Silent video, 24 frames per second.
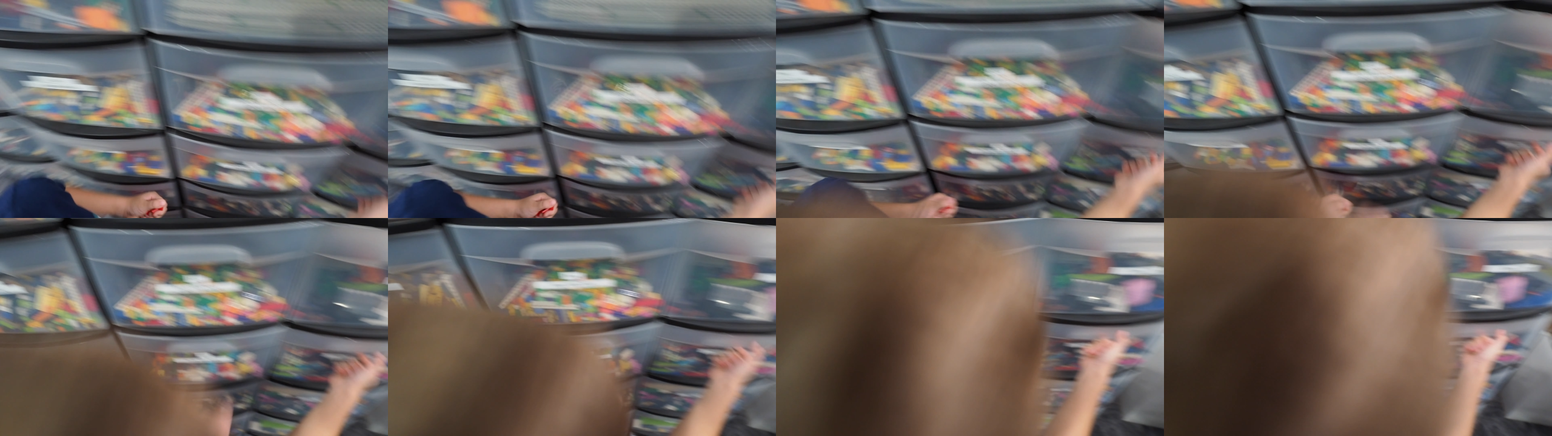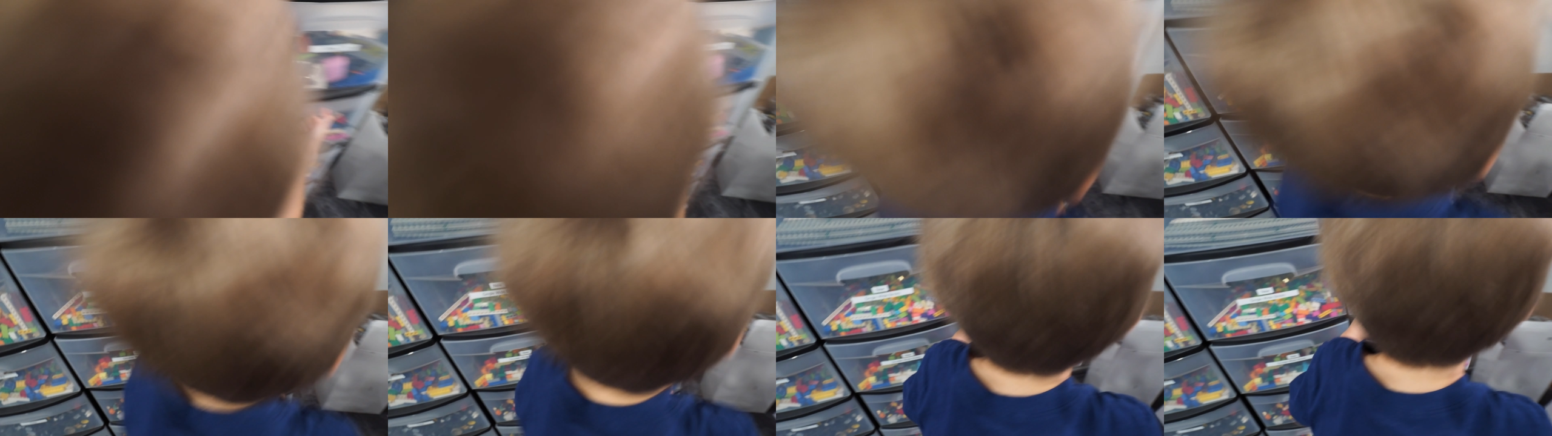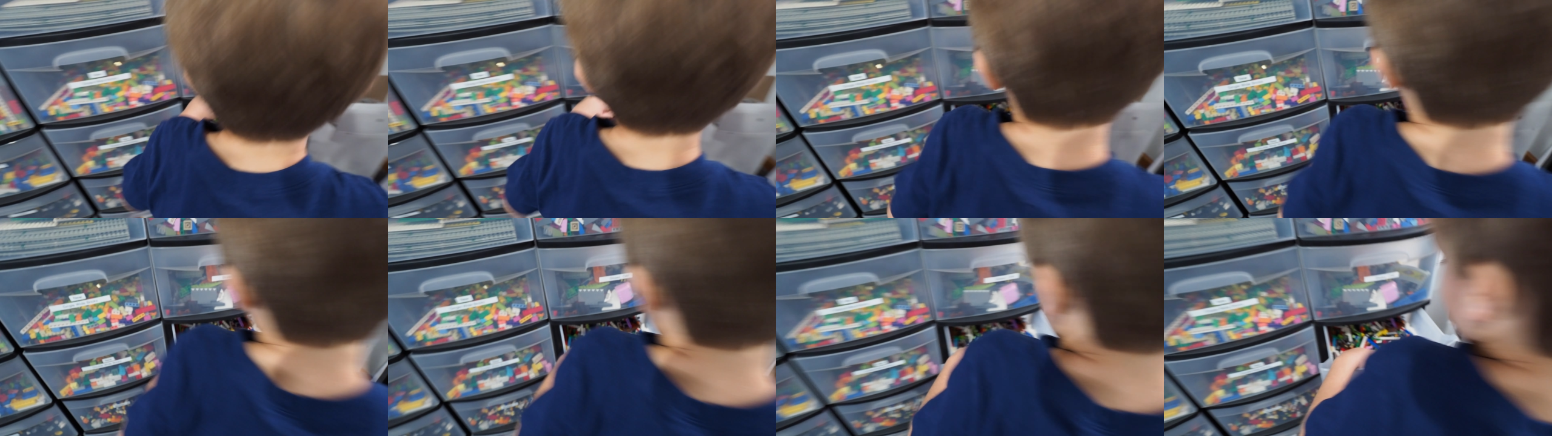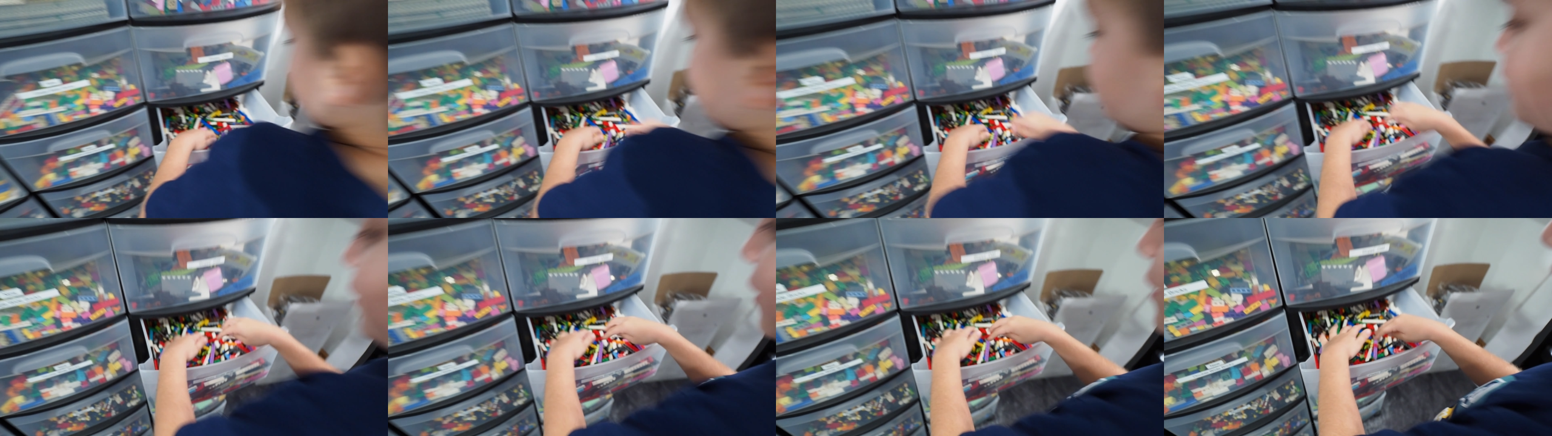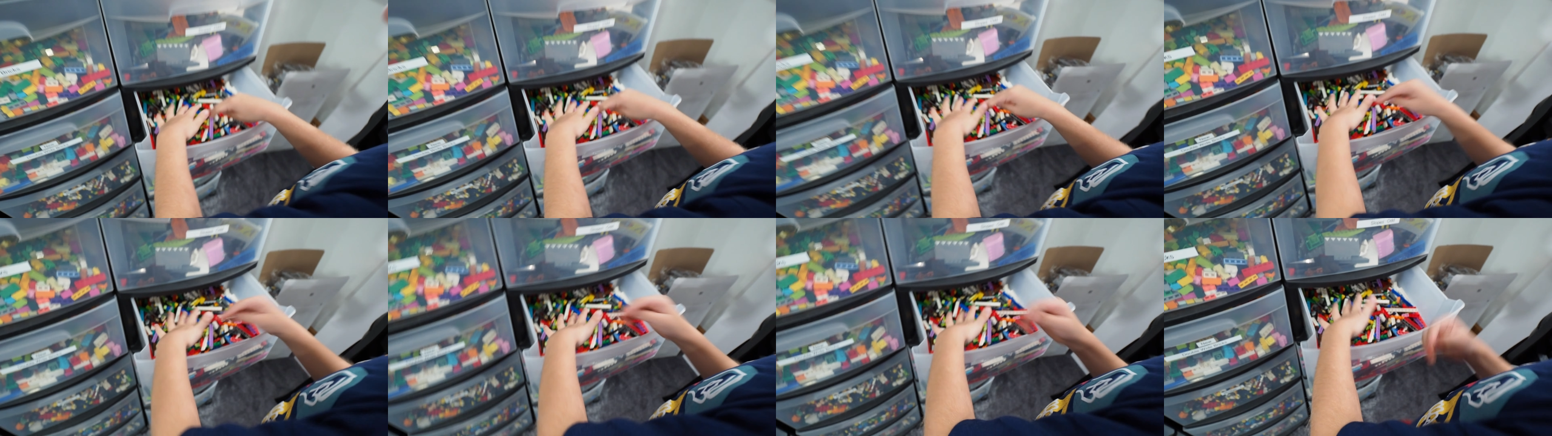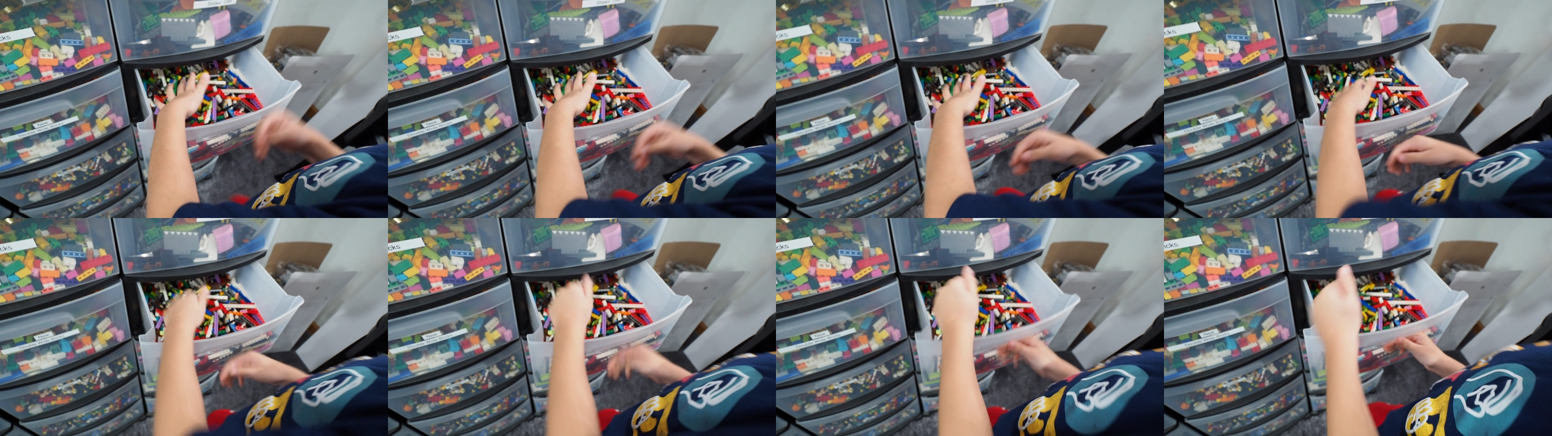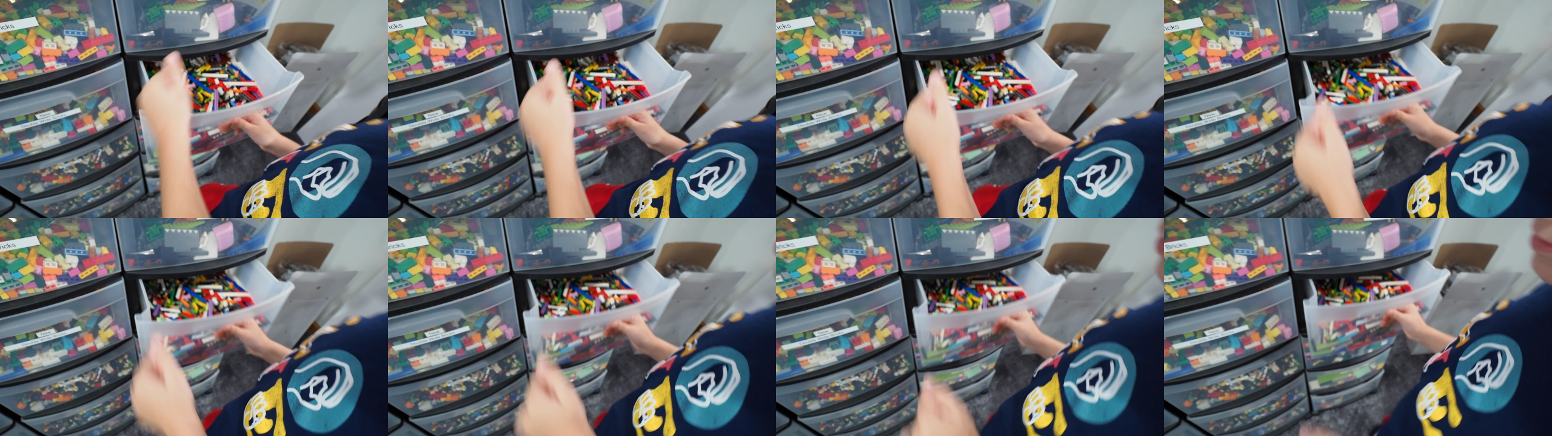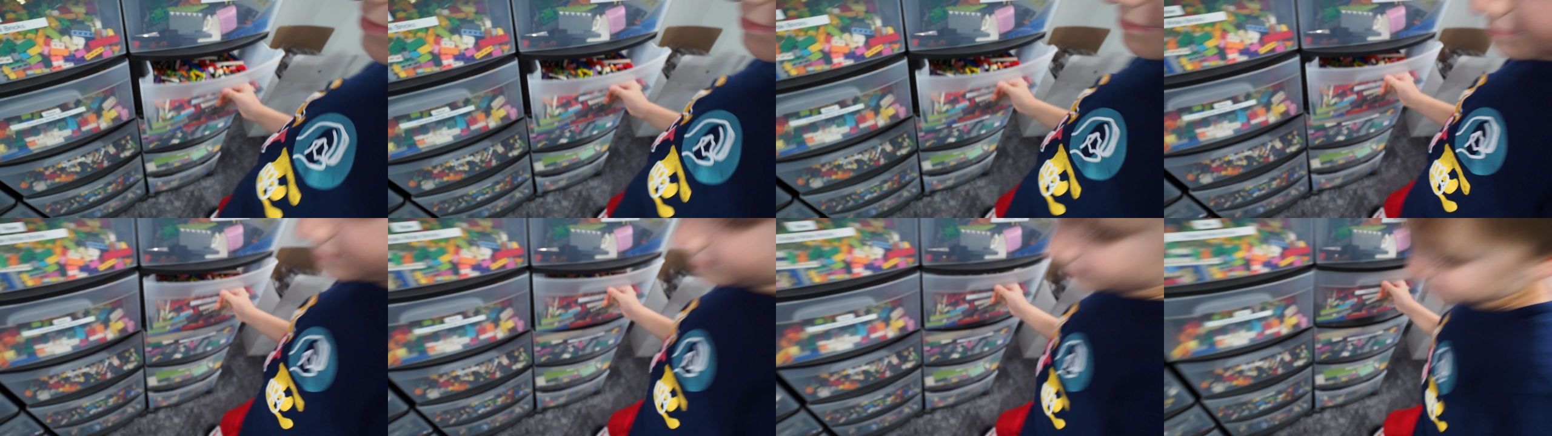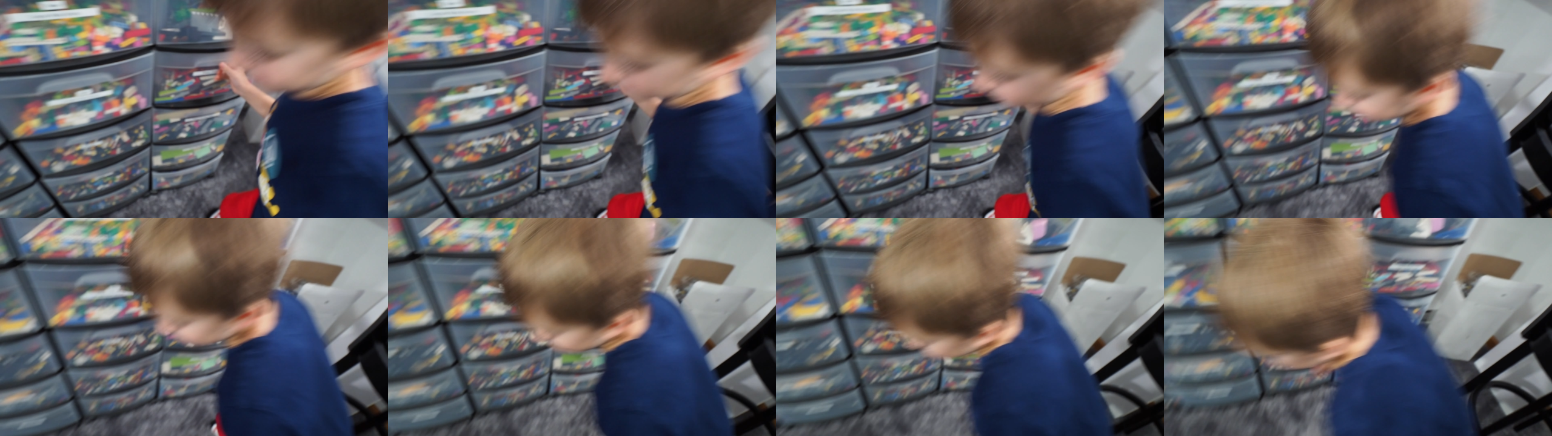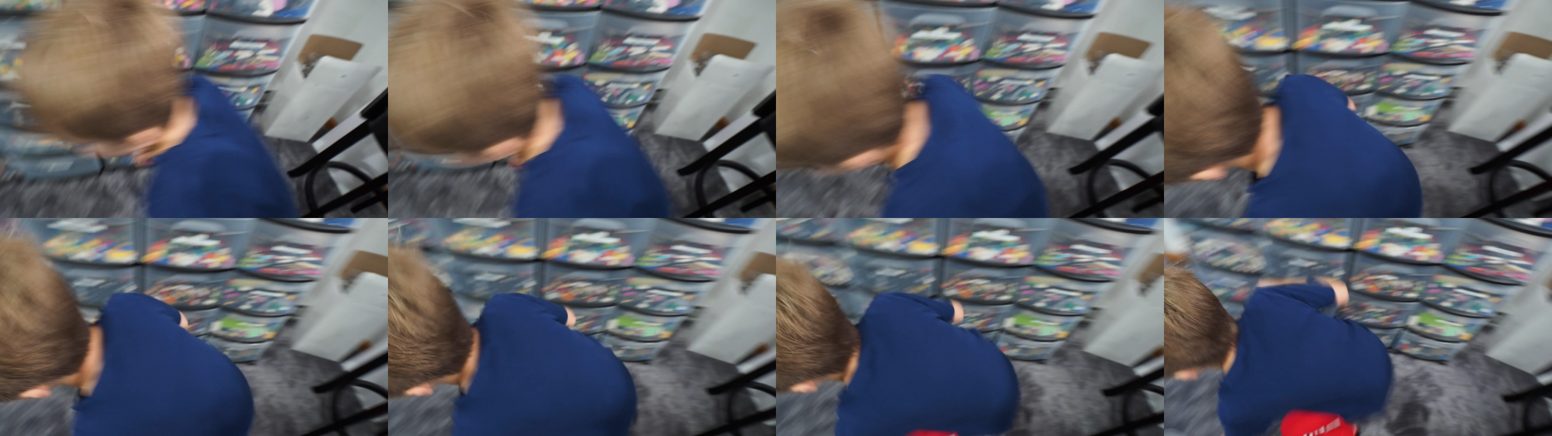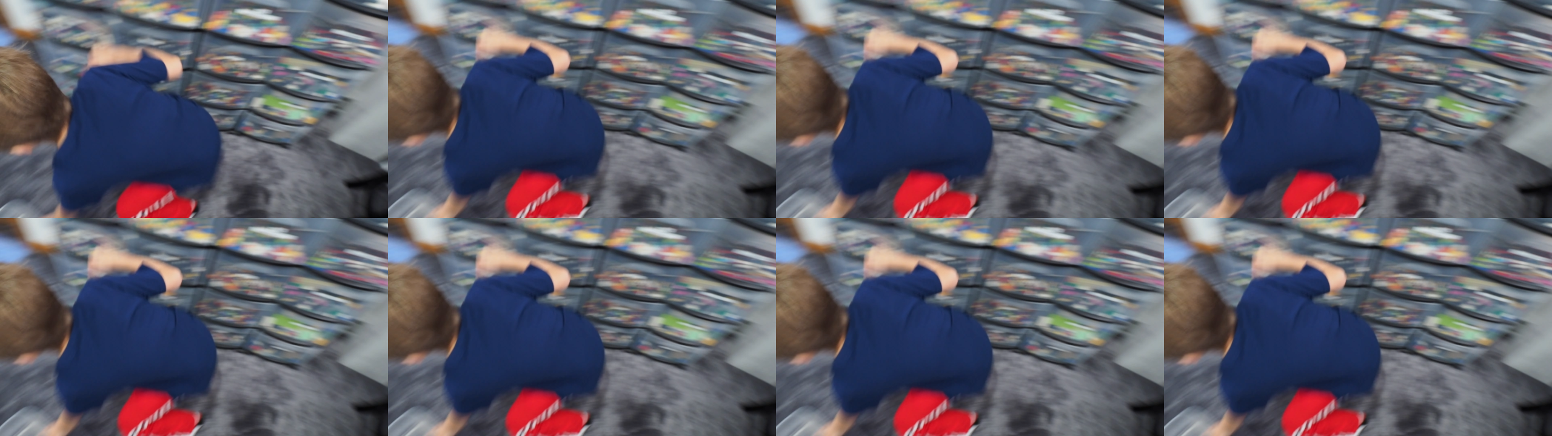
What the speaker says: Nobody's mouth can be seen.